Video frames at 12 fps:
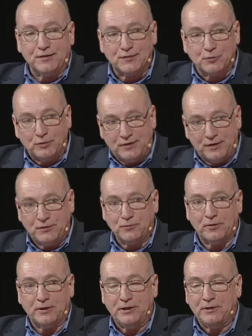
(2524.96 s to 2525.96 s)
is good that you
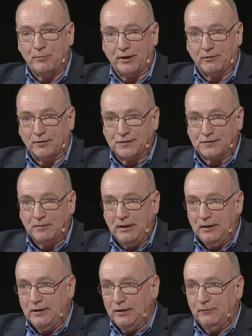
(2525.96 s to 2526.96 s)
are here because,
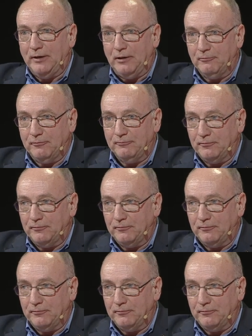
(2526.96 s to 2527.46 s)
well,